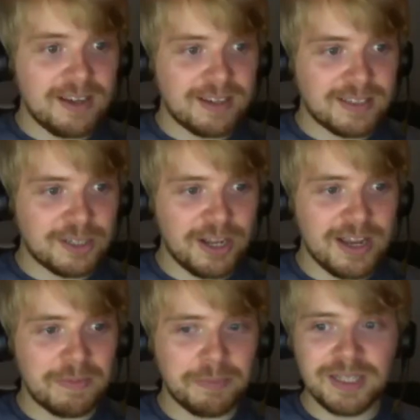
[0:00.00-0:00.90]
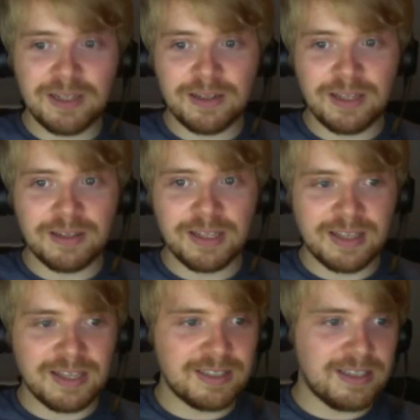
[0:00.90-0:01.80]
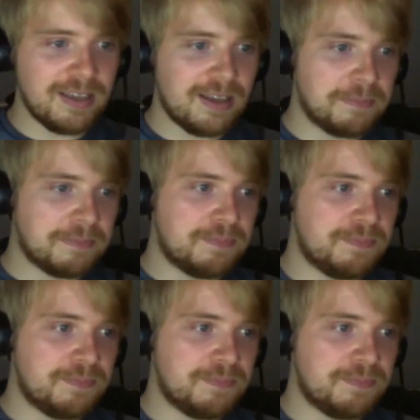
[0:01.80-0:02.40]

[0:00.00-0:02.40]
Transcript: it's a shame. I mean, that, that that's the um,